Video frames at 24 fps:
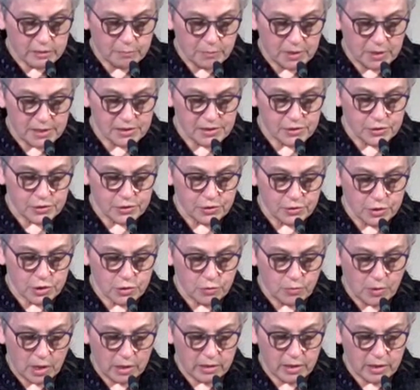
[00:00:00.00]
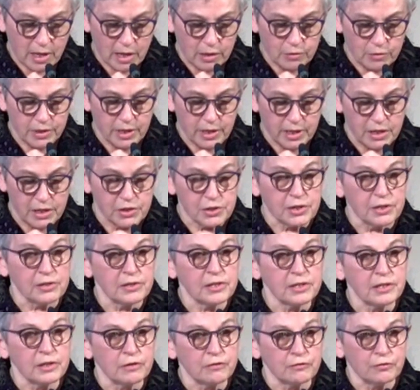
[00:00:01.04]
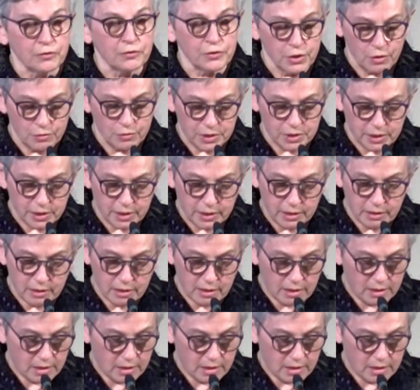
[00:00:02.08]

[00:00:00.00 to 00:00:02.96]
minister to our congregations in Fredonia,